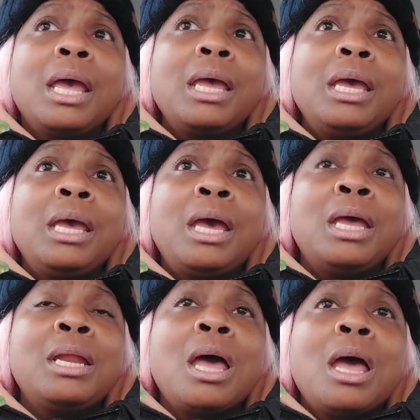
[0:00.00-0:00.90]

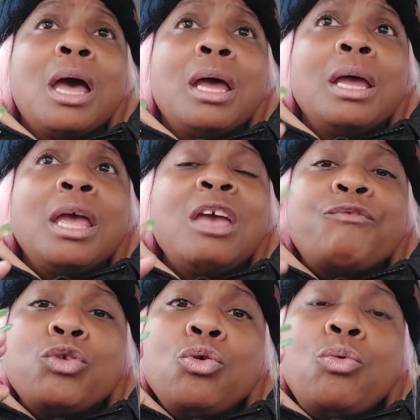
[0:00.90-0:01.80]
And
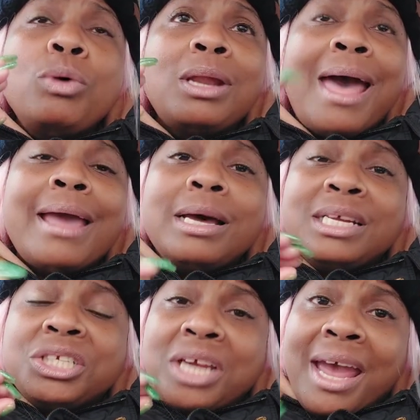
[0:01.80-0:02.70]
if you would like
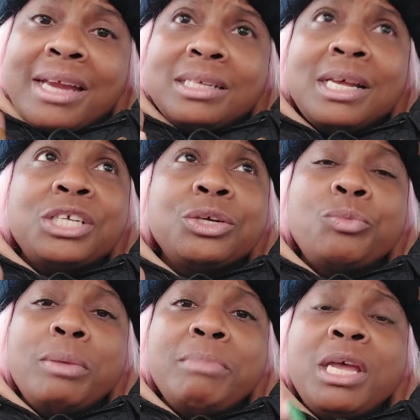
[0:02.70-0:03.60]
a chat
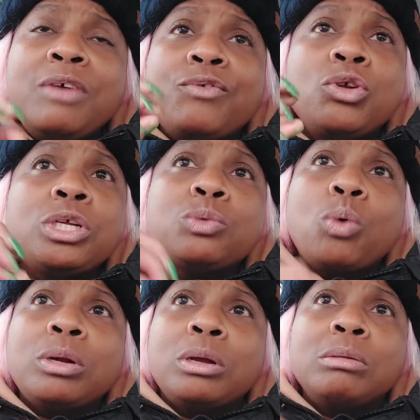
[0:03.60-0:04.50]
session with me, if you just
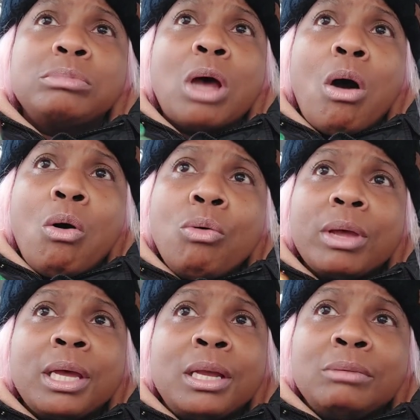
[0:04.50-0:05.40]
want to talk
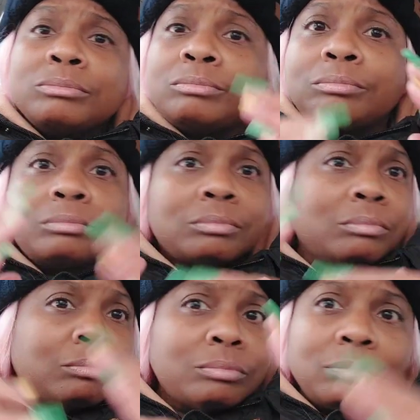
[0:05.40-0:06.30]
and
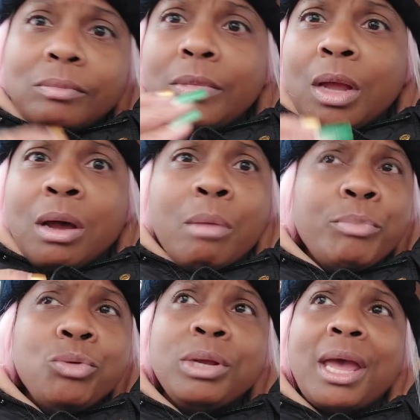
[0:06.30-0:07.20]

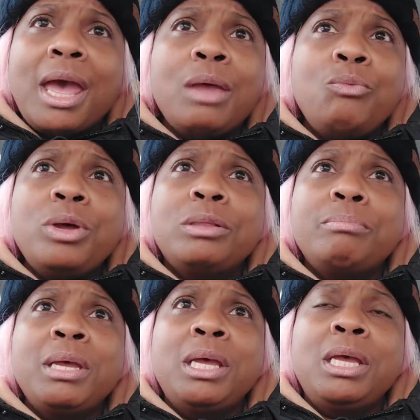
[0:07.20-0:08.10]
communicate with
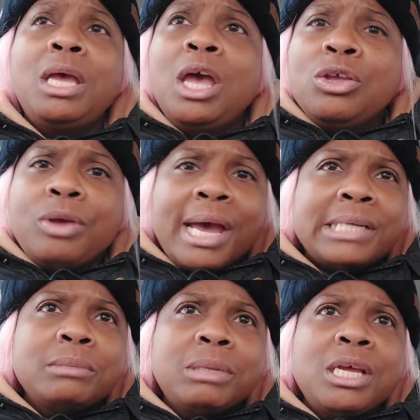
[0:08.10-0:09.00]
me, you
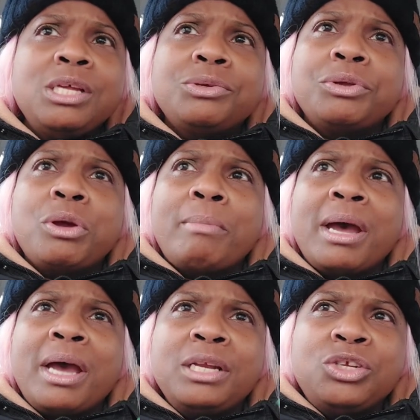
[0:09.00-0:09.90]
got some things on your
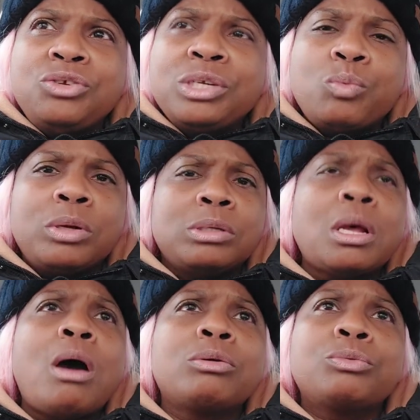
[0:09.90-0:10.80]
mind that you just want to
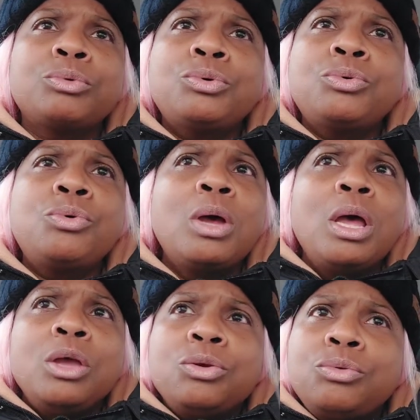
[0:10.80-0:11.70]
talk through,
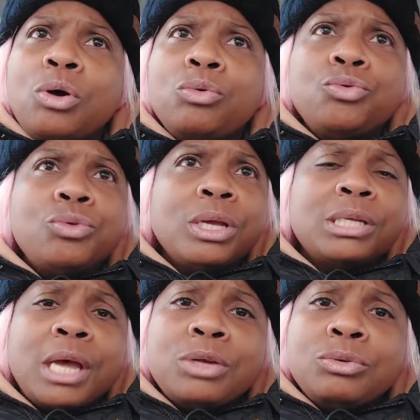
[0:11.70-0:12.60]
you know, you can
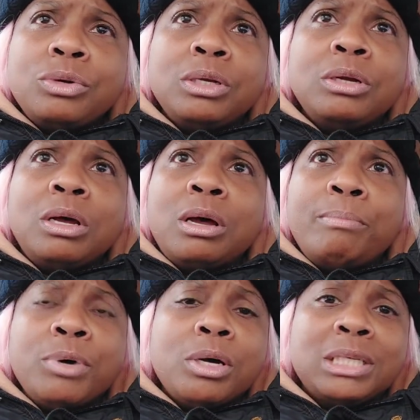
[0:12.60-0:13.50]
schedule a uh,
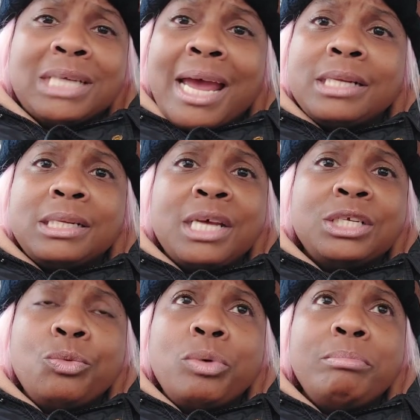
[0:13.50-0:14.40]
book a chat
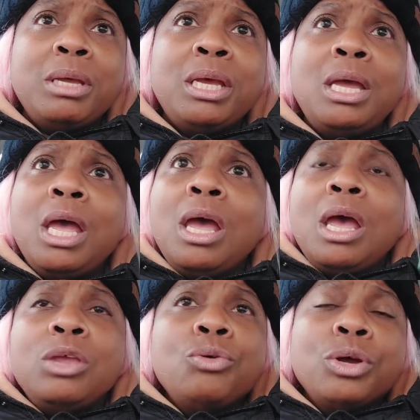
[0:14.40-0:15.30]
session with me.
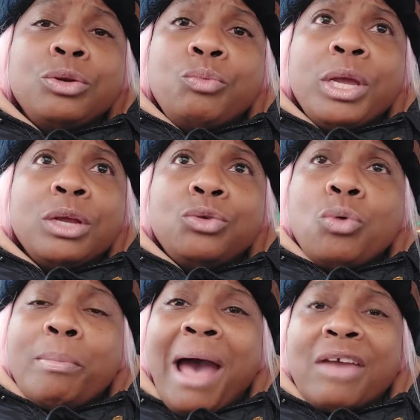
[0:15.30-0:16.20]
You could, we can do
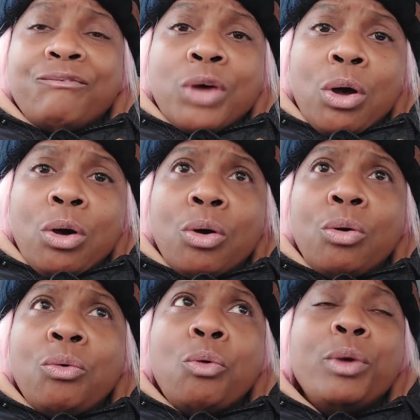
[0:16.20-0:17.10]
it by
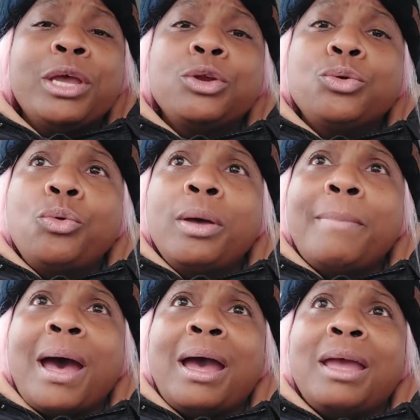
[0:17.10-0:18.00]
phone, we can do it
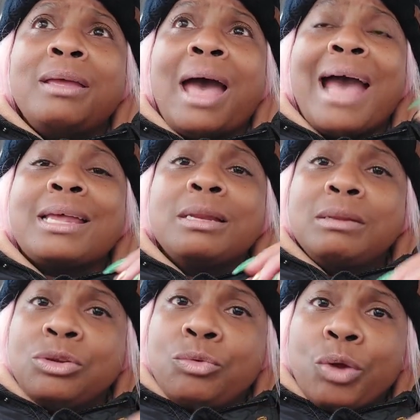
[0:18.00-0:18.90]
by, I can
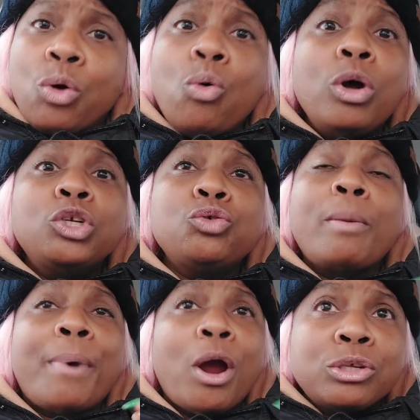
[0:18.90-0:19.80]
record you a
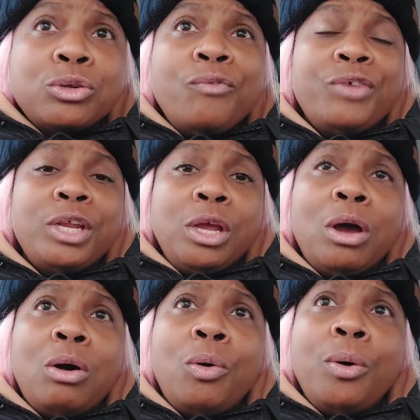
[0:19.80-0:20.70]
personal
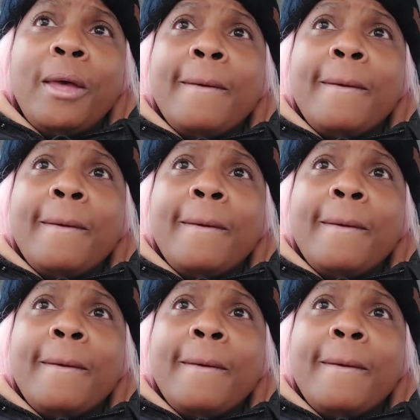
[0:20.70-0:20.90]
video.